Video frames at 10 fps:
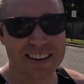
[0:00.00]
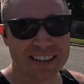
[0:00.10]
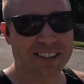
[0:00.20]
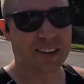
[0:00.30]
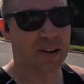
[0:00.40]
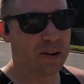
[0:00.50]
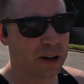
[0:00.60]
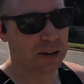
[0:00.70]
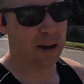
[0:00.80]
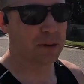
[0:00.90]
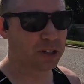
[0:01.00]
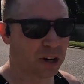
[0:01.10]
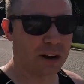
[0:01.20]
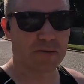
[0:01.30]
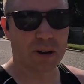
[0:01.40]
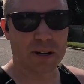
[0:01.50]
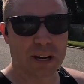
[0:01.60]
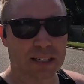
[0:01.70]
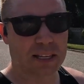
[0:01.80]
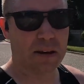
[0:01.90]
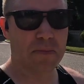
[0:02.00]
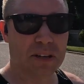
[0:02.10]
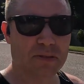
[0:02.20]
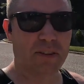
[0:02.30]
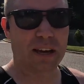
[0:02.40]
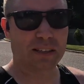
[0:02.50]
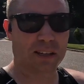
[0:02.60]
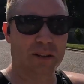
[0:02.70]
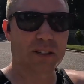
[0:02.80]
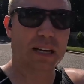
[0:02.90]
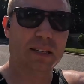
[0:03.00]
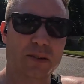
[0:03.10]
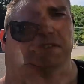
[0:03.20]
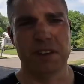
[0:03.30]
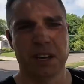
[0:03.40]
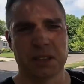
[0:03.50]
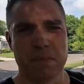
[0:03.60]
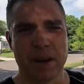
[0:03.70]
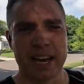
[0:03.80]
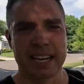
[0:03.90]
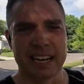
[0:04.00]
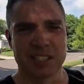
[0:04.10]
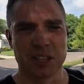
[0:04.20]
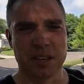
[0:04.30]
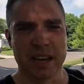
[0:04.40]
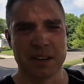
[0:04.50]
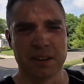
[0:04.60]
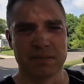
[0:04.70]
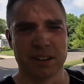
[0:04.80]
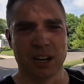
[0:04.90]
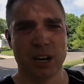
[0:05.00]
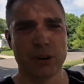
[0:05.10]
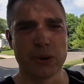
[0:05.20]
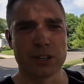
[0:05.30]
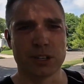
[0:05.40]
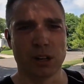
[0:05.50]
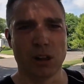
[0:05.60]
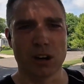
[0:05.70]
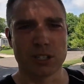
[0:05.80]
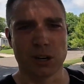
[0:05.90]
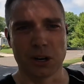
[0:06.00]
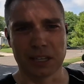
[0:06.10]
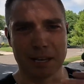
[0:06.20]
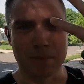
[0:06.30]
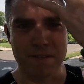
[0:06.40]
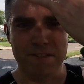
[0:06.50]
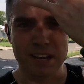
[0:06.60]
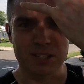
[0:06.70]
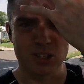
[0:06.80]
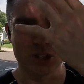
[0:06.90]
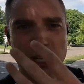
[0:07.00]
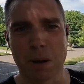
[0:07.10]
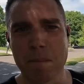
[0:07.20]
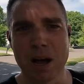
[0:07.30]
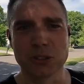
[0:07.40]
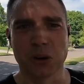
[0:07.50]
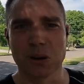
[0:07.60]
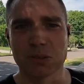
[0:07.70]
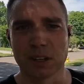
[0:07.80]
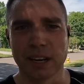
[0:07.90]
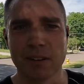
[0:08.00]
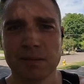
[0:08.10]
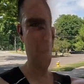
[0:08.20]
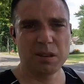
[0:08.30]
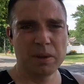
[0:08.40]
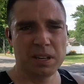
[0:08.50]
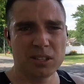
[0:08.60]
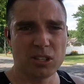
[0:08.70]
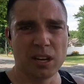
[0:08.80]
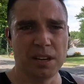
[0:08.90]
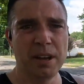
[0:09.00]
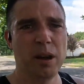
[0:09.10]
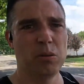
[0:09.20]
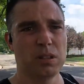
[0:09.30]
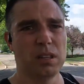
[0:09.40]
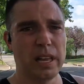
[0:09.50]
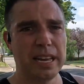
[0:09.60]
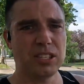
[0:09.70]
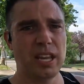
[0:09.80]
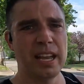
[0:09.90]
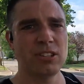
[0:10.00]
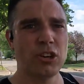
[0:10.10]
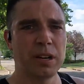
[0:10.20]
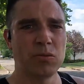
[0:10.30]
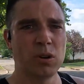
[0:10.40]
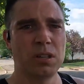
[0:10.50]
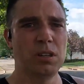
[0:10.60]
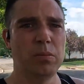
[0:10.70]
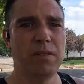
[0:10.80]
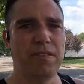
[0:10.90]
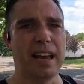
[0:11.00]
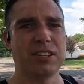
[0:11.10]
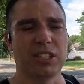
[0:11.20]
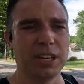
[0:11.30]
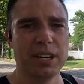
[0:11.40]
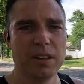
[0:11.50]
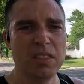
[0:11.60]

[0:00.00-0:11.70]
So now I'm gonna try and run 10 minutes fast to close out this run. I feel like the bad guys at the end of Raiders of the Lost Ark. Like my face is just gonna melt off right now. 60 minutes done with the last 10 trying to run a little bit faster.